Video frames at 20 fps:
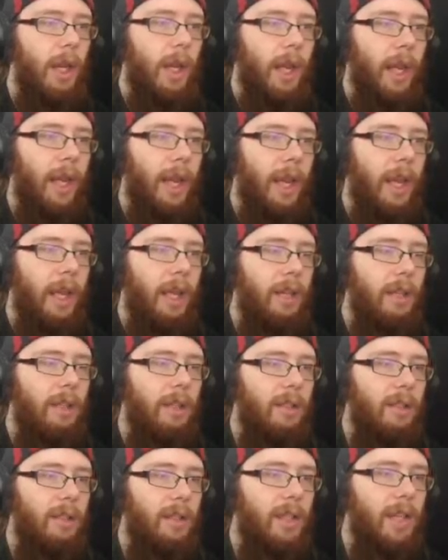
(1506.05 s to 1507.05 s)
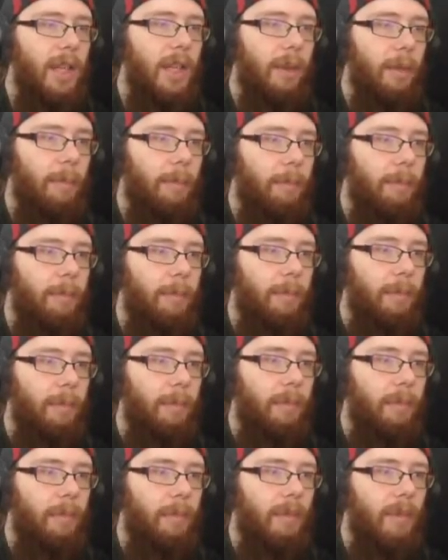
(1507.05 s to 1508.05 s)
And yeah,
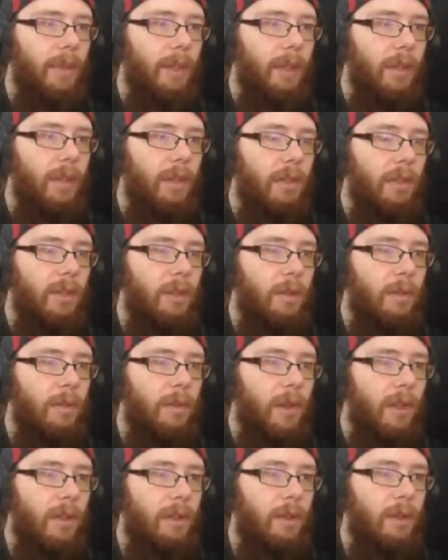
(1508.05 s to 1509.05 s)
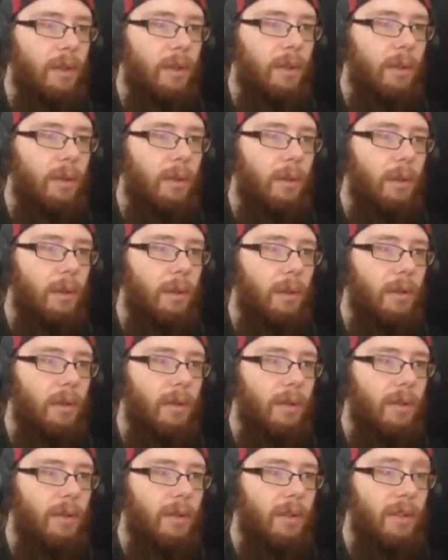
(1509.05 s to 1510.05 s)
so far so cool.
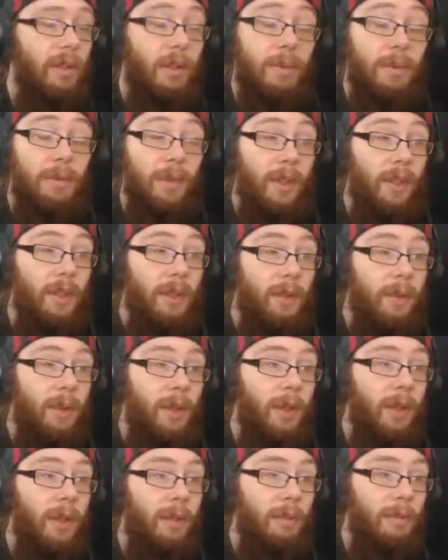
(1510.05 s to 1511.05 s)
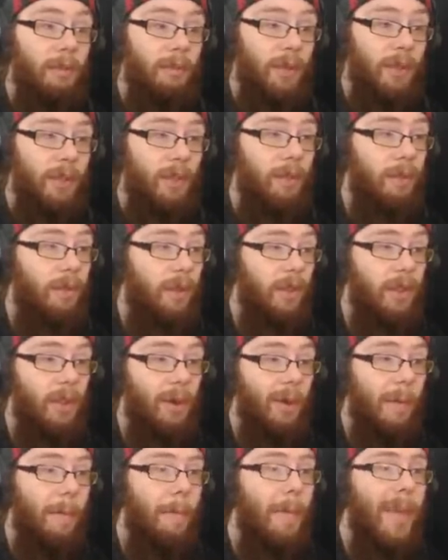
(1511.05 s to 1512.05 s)
So far so good. So far
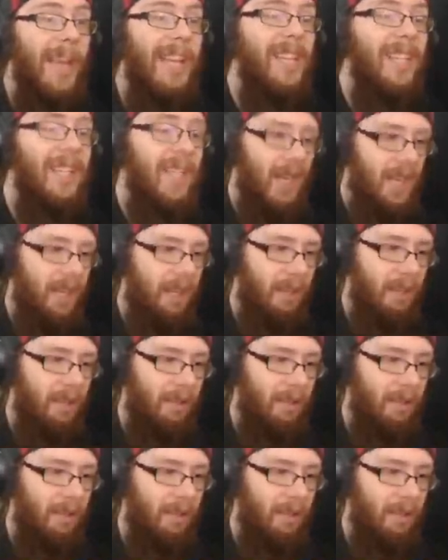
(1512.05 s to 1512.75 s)
so amazing.